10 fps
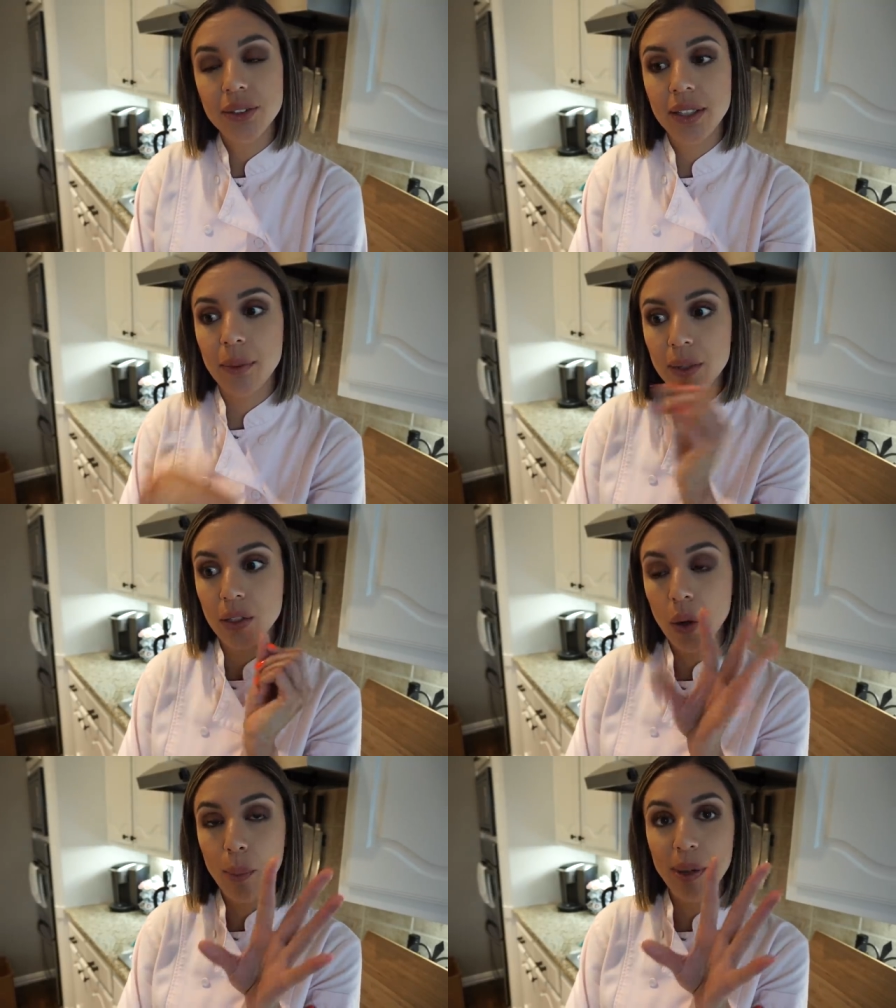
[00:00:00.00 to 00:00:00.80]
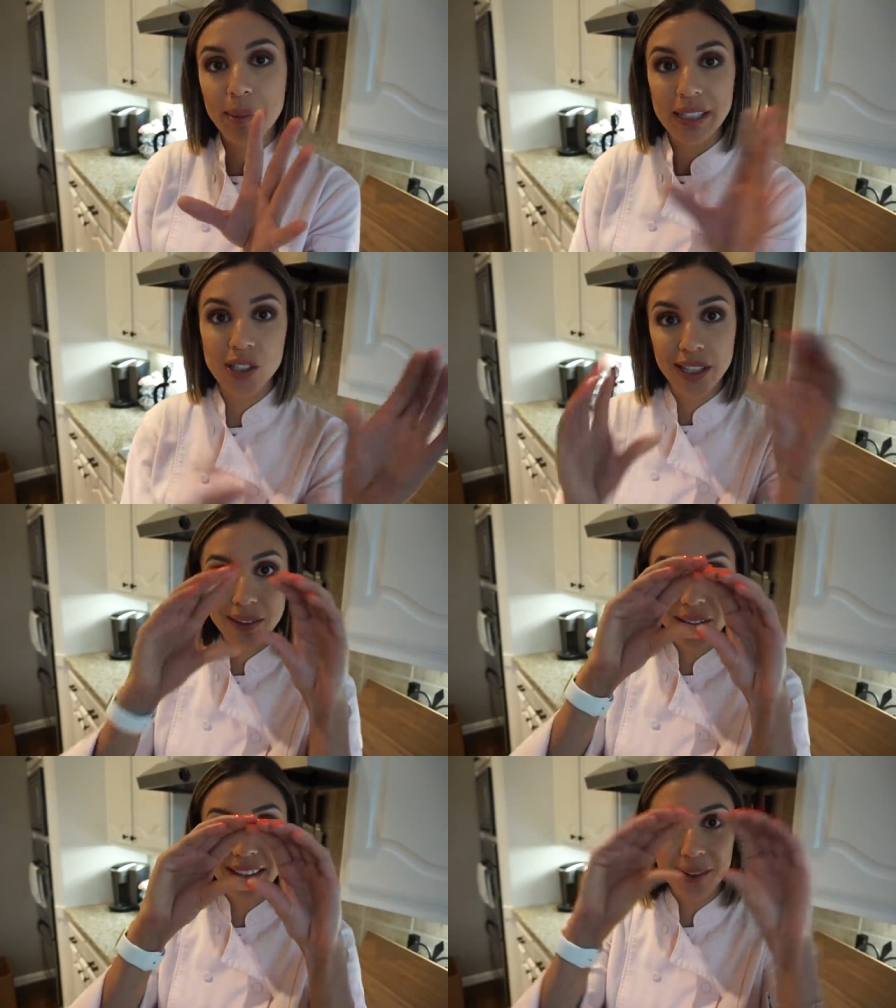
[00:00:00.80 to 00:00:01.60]
So like when you open up my
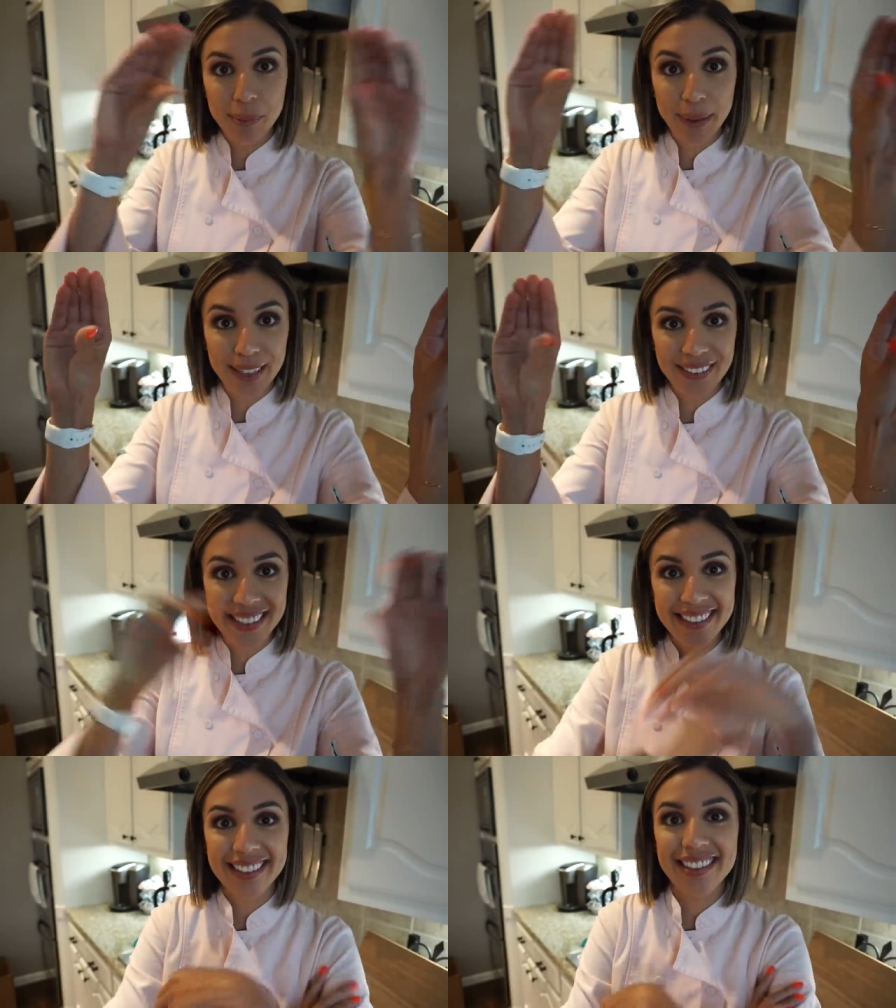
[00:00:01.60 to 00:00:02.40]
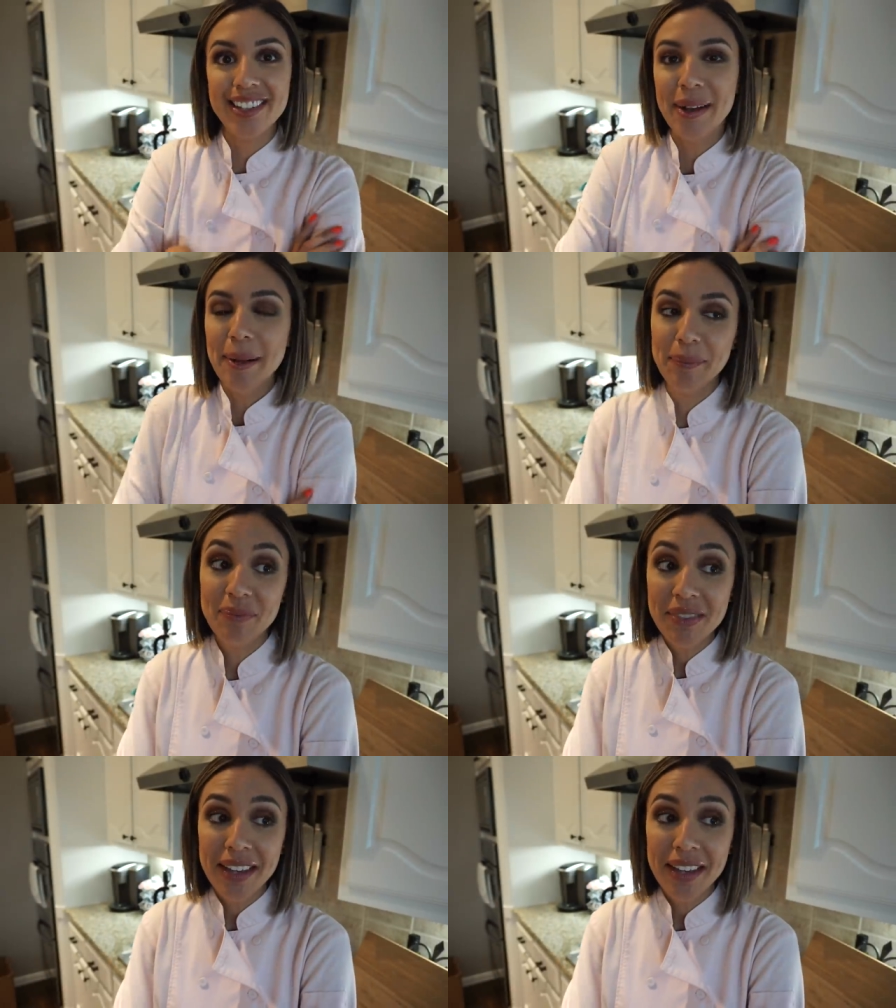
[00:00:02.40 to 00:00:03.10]
channel, that little banner that's at the top,